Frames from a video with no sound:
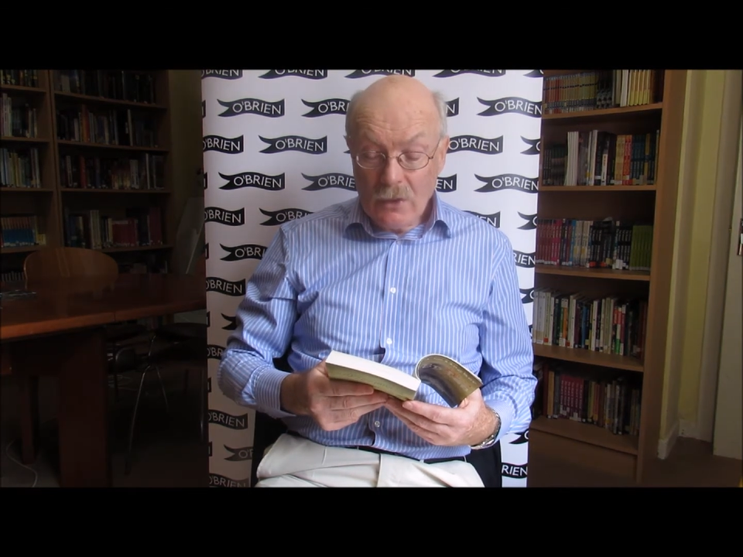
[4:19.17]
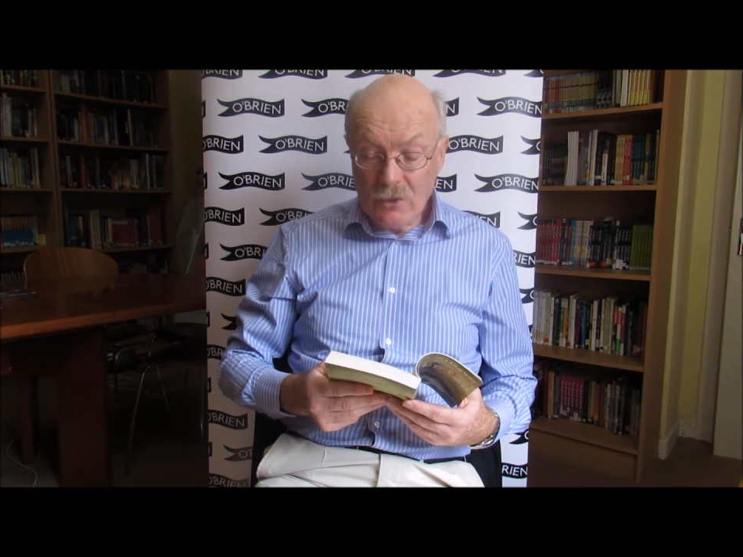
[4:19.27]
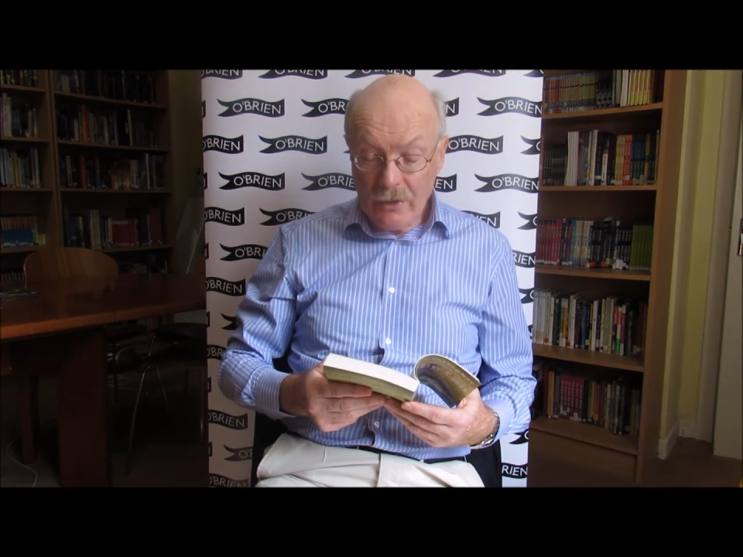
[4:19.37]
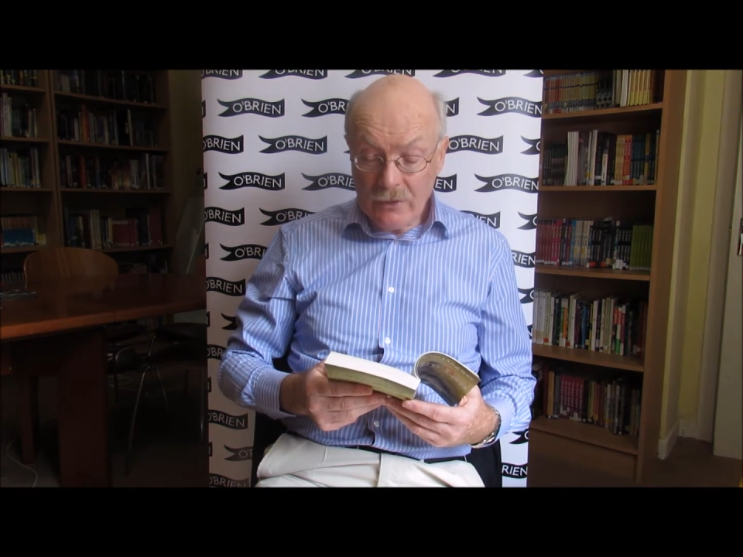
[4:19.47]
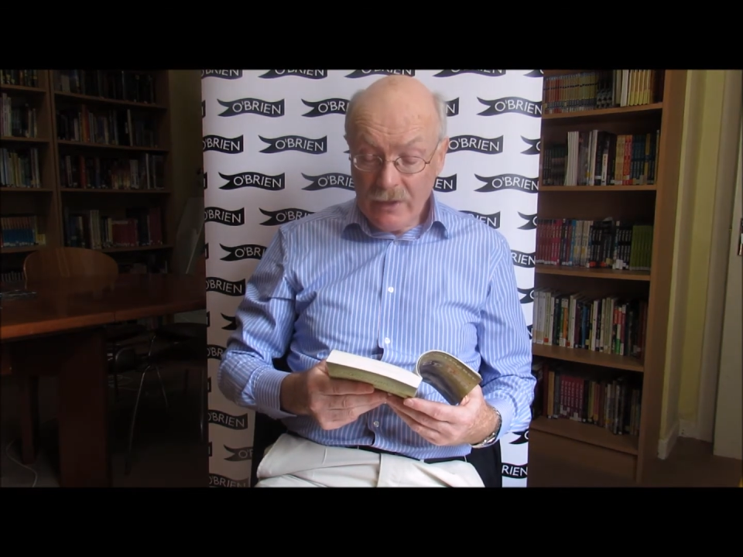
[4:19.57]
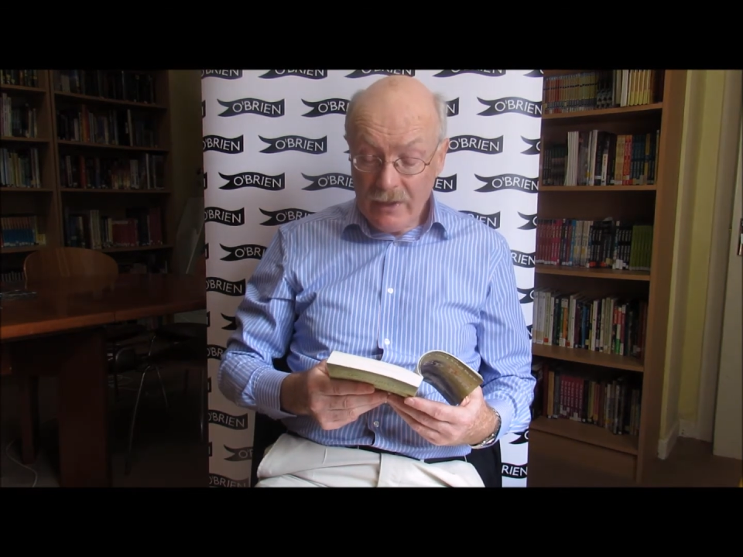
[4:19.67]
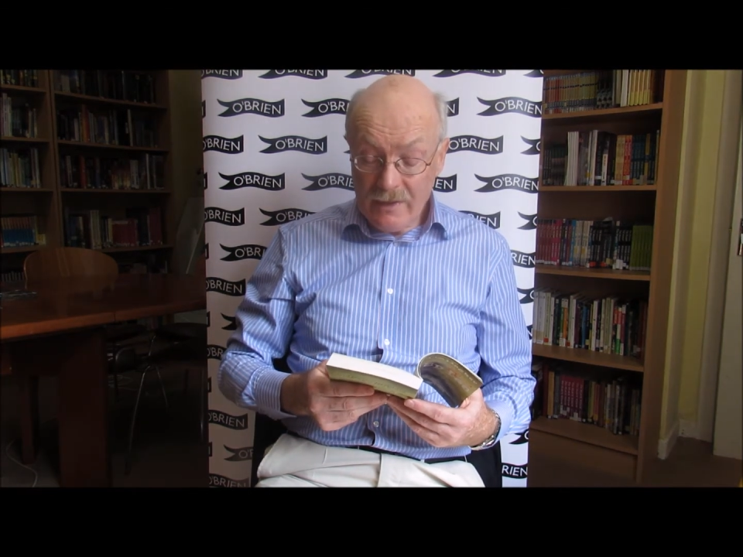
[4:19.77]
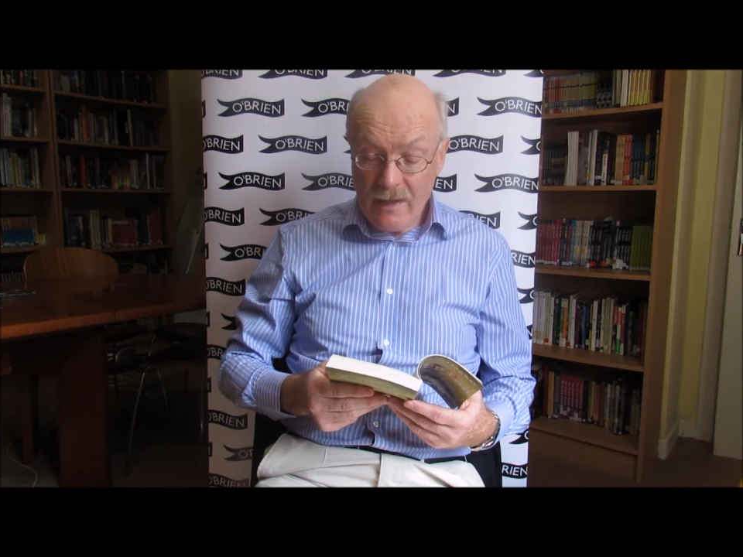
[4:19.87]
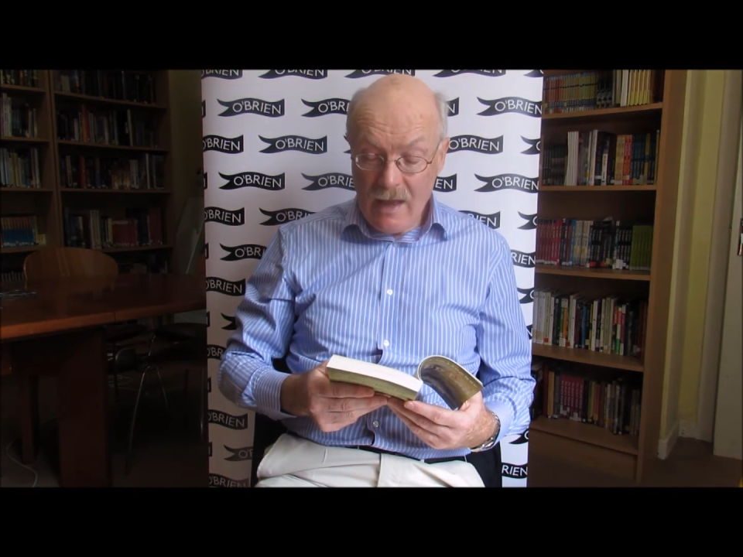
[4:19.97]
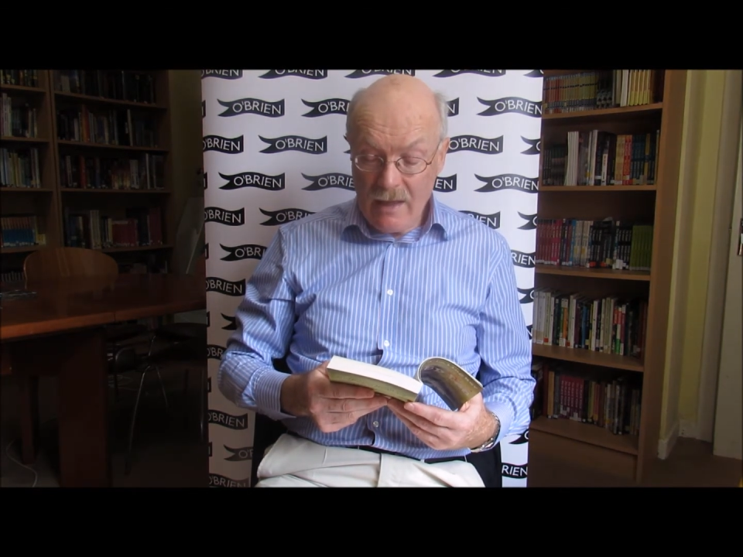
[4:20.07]
Johnny could hear
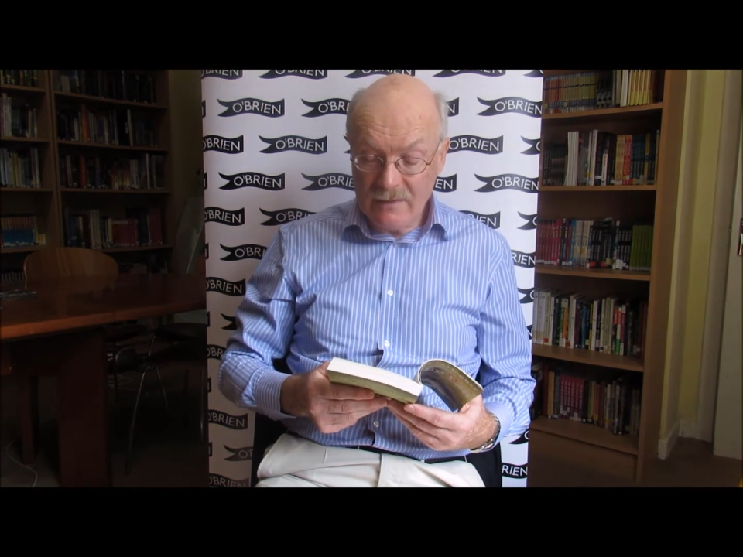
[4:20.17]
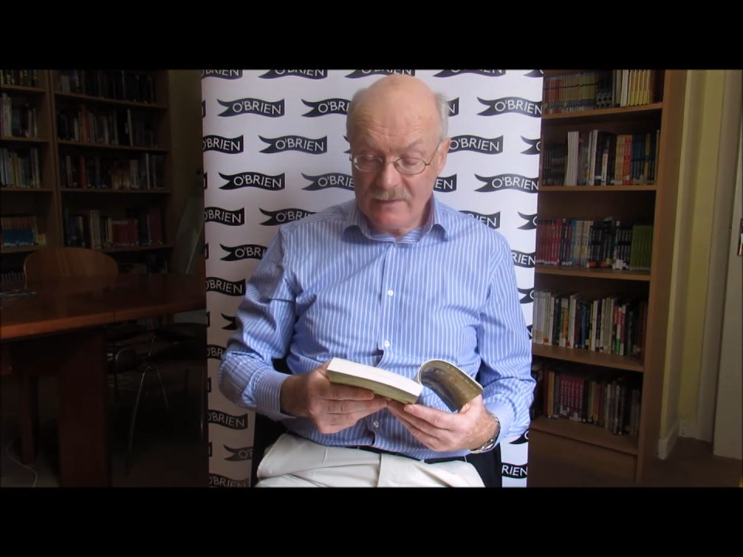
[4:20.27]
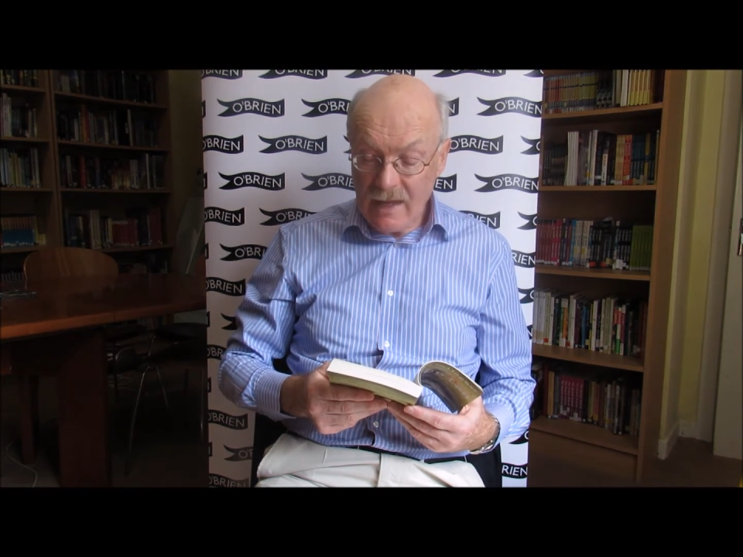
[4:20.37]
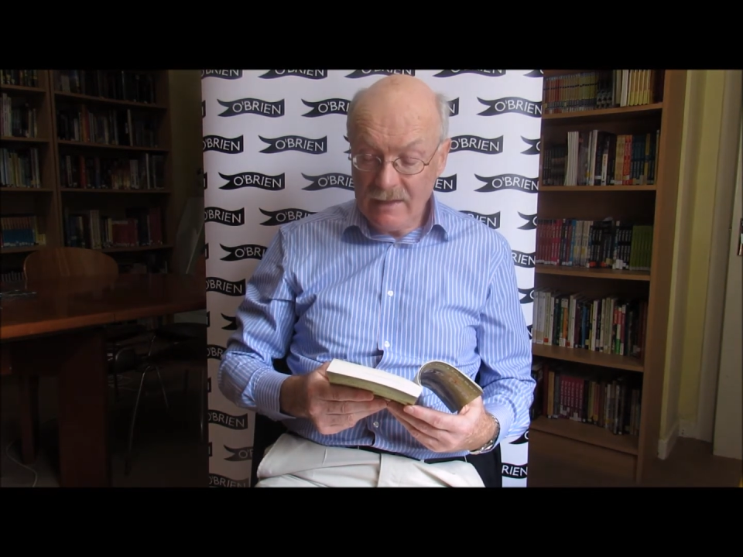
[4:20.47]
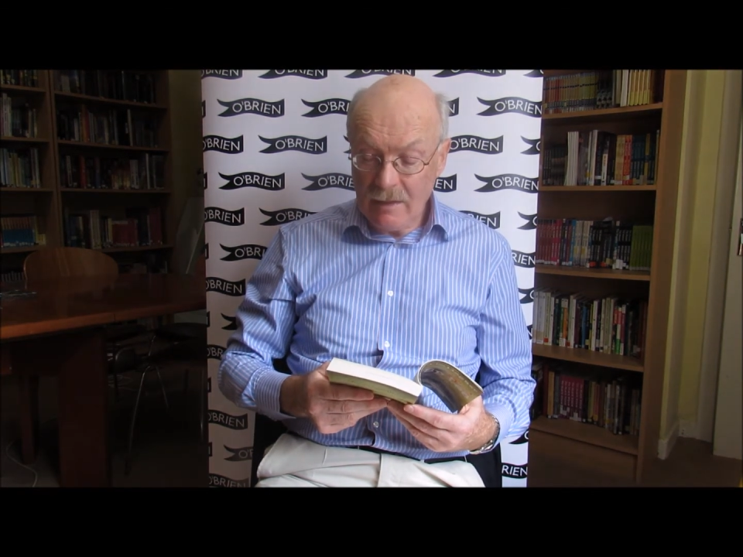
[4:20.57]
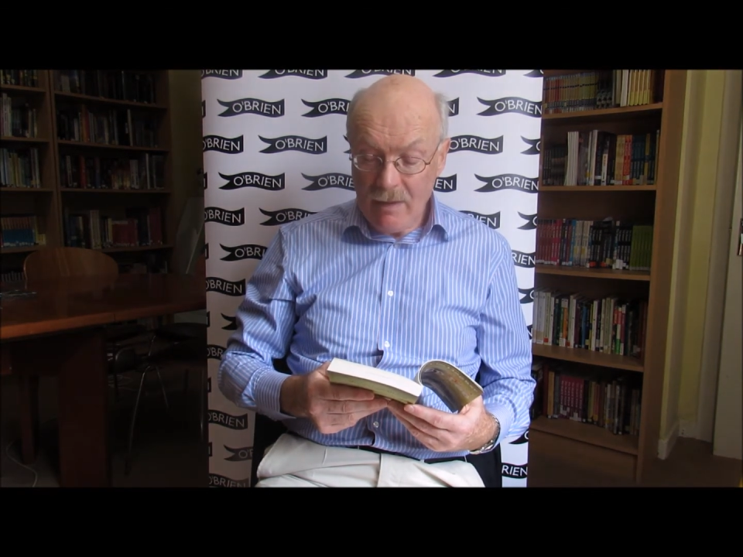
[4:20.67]
the tans taking